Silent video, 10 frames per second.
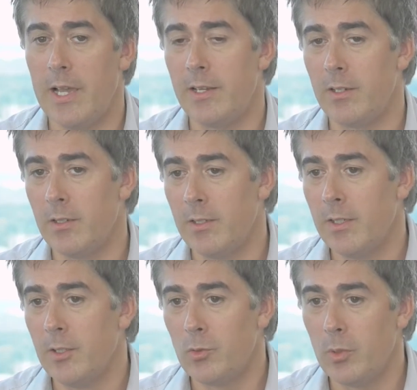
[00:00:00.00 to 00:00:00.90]
either
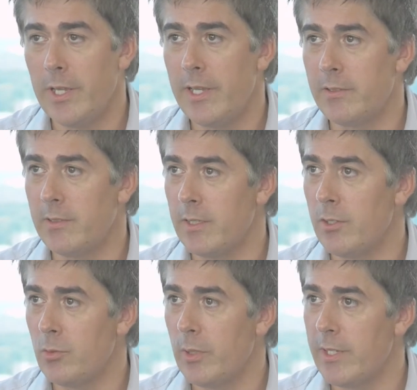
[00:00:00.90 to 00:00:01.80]

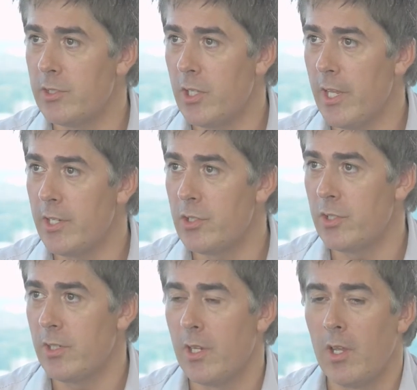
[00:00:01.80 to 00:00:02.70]
too late
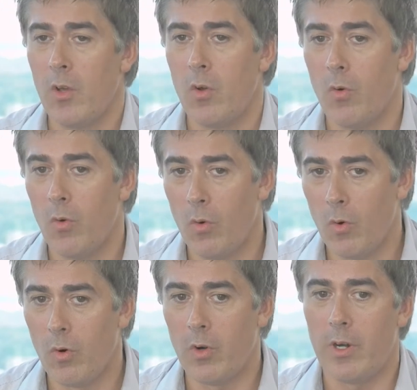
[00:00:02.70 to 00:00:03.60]
stage,
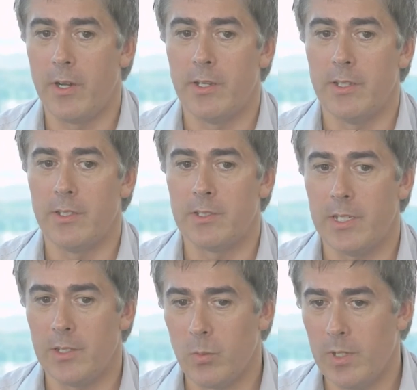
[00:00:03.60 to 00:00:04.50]
or
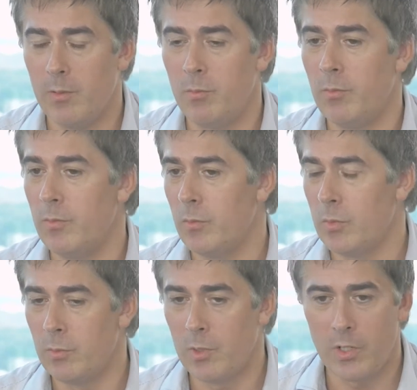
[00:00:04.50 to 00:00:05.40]
said, well,
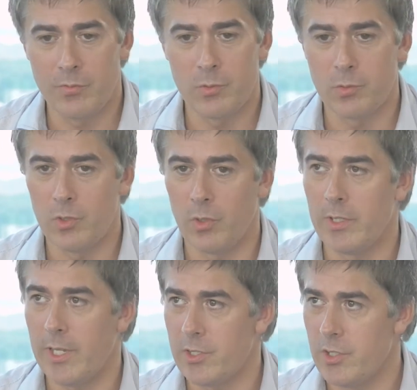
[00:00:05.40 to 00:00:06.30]
we would love to
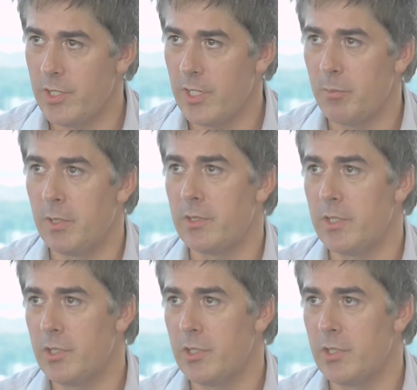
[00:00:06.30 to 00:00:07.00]
join next year, but